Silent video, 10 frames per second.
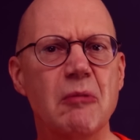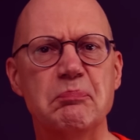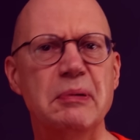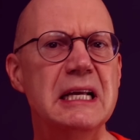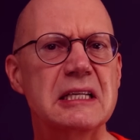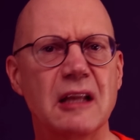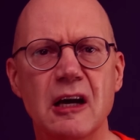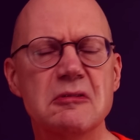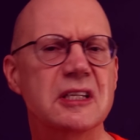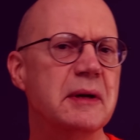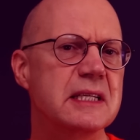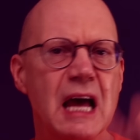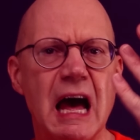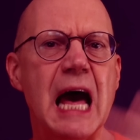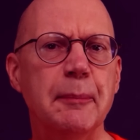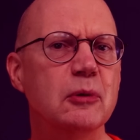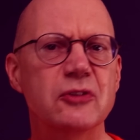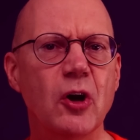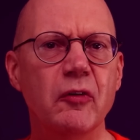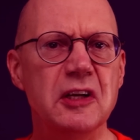not baseload, so it's
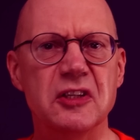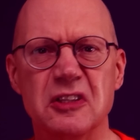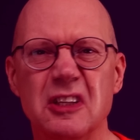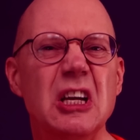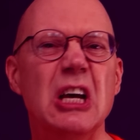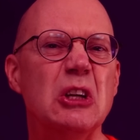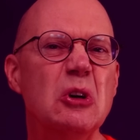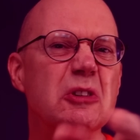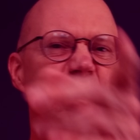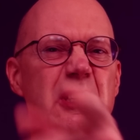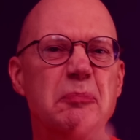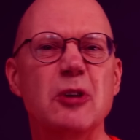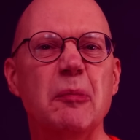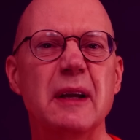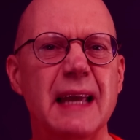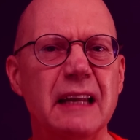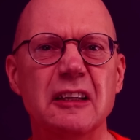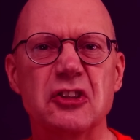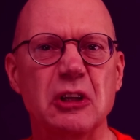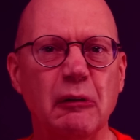apples and oranges, and you're just a
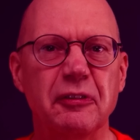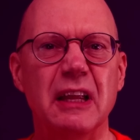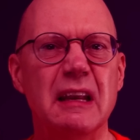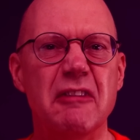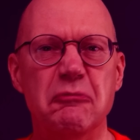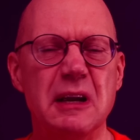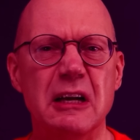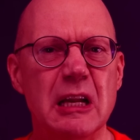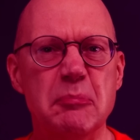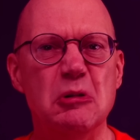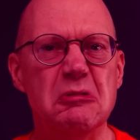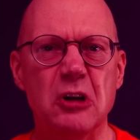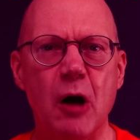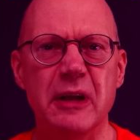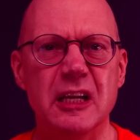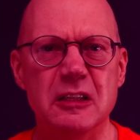propaganda shill for the left-wing liberal commie